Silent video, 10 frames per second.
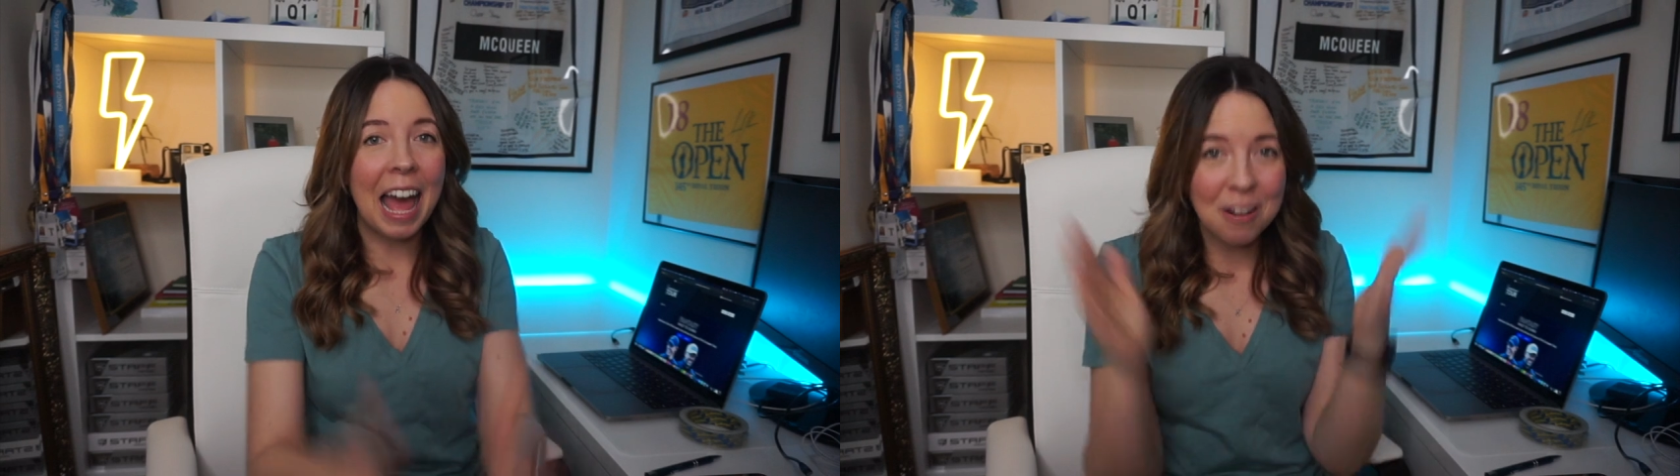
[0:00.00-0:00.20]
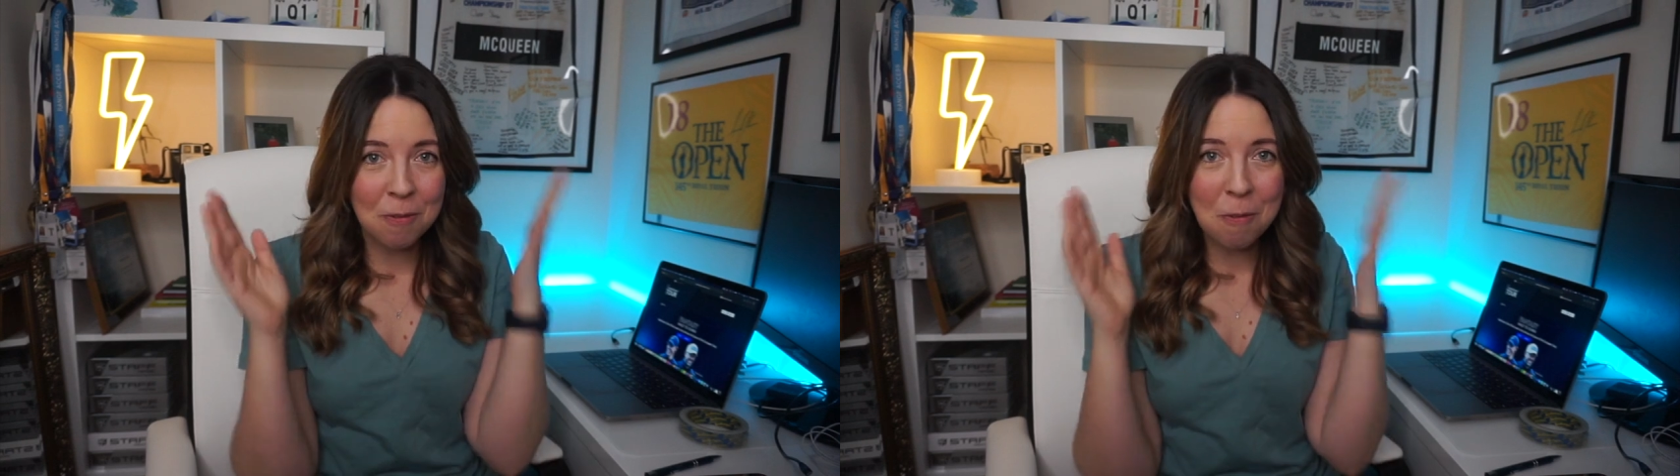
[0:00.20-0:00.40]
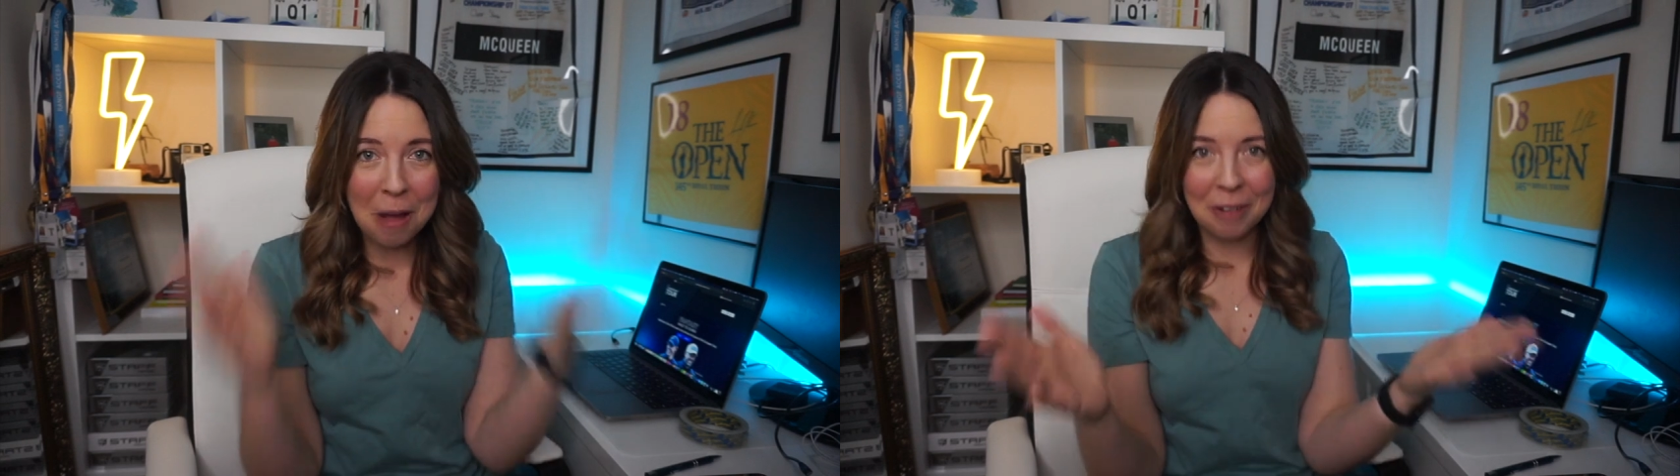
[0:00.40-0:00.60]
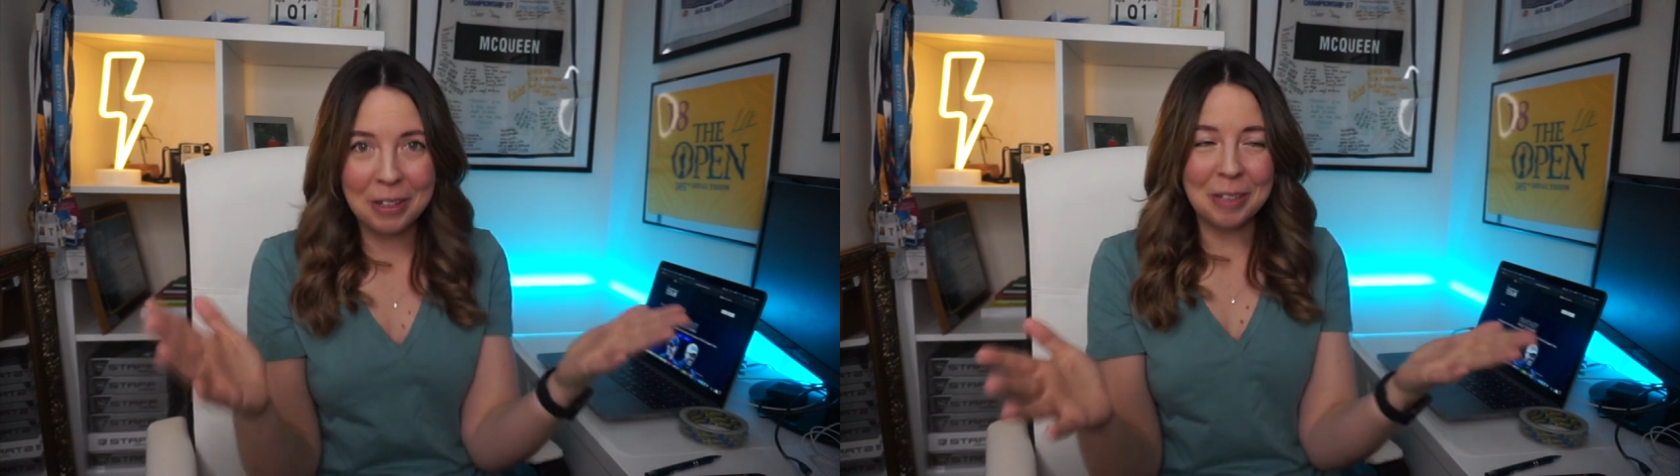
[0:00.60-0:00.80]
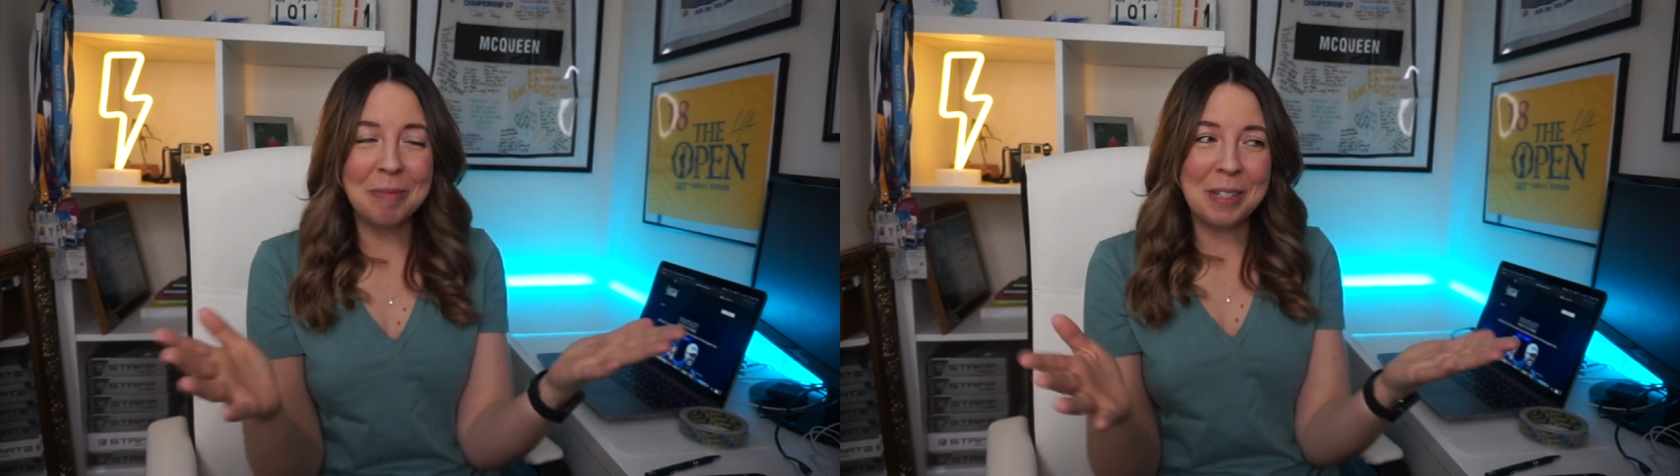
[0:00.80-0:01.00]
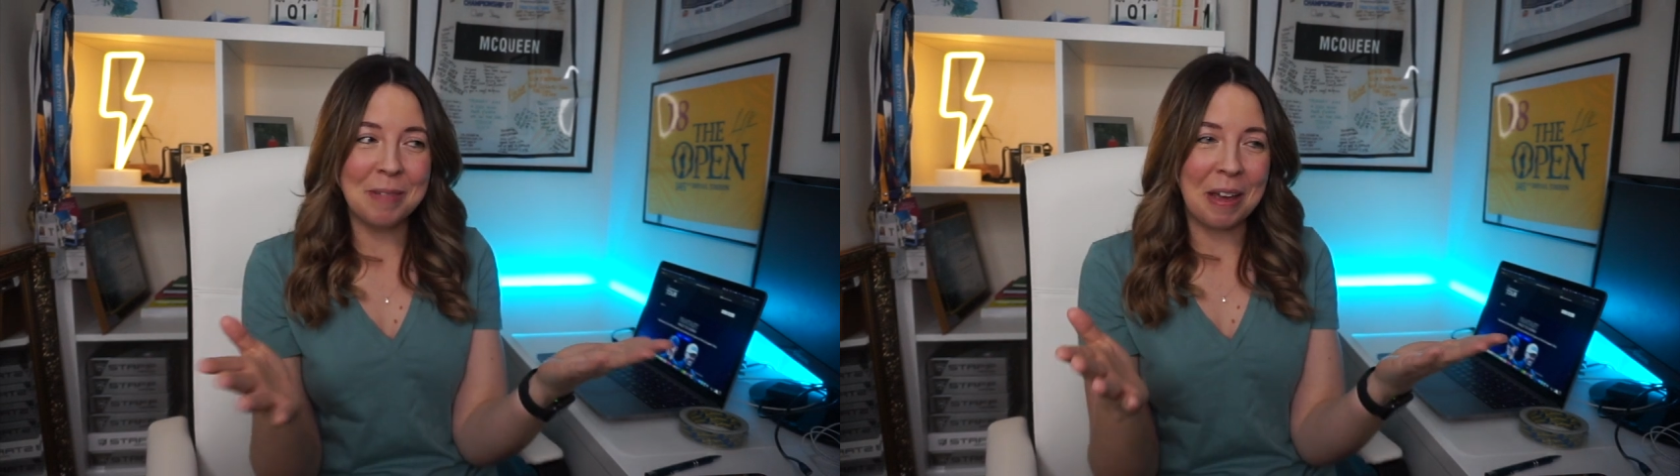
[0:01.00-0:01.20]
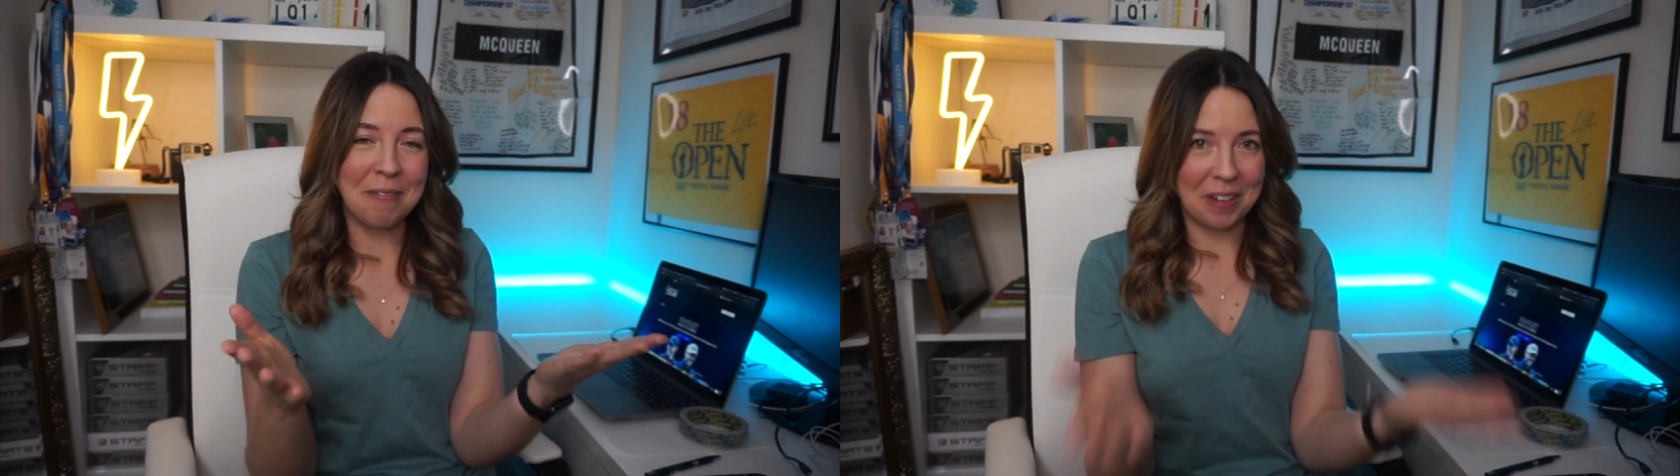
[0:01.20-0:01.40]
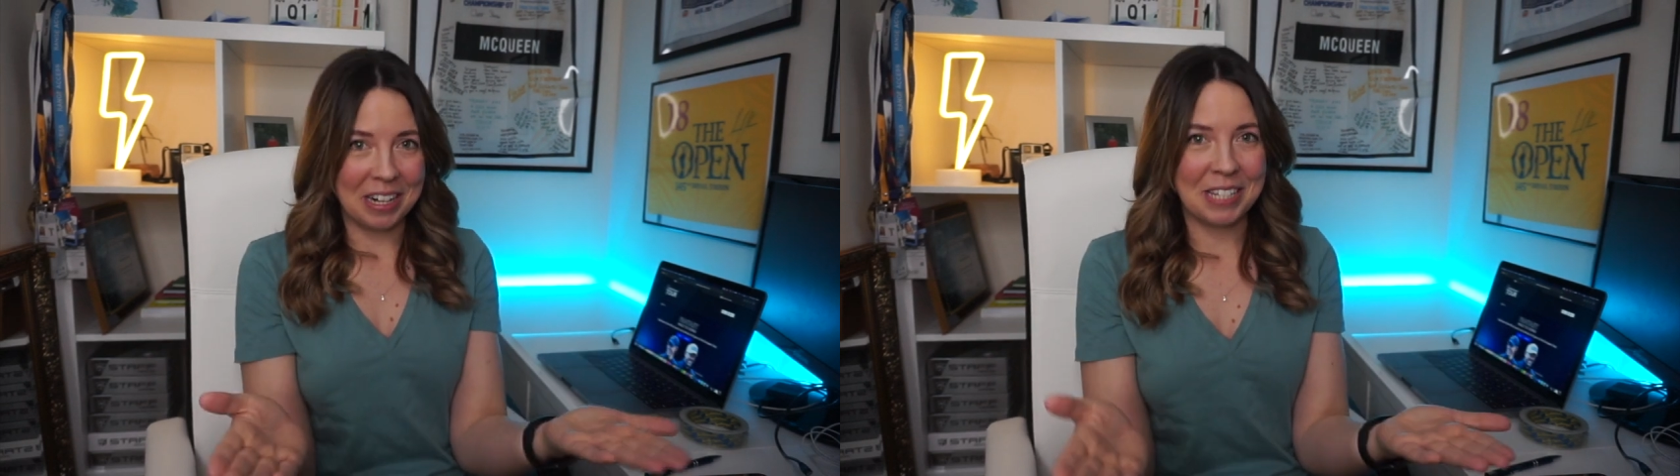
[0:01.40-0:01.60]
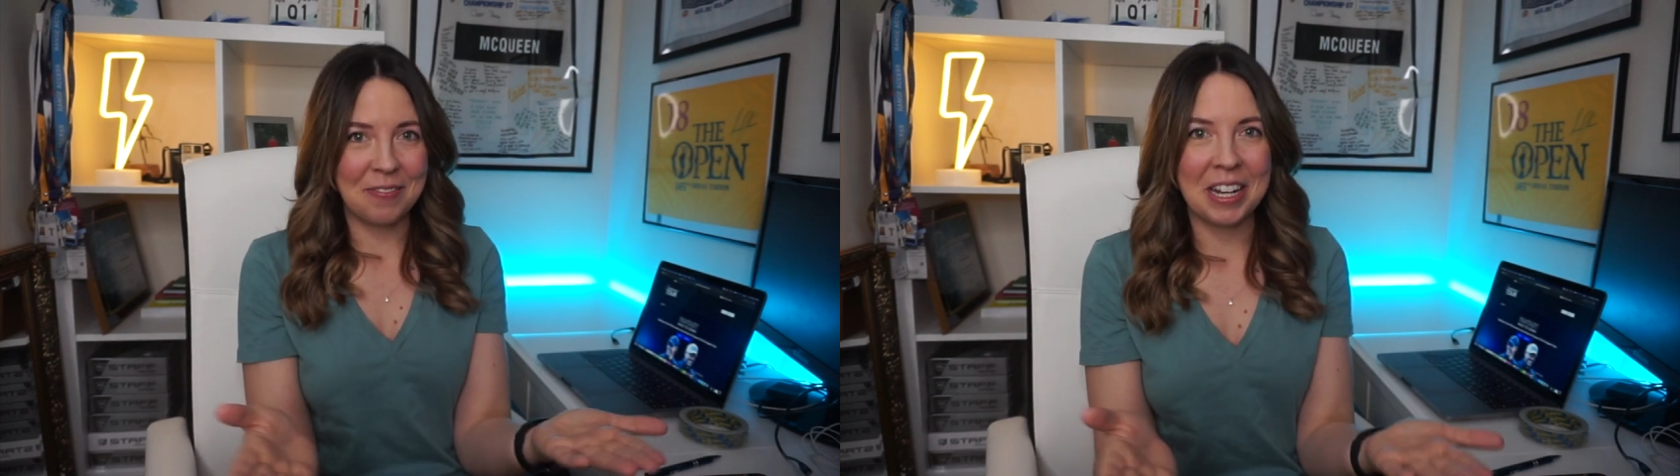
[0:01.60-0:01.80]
and welcome to my first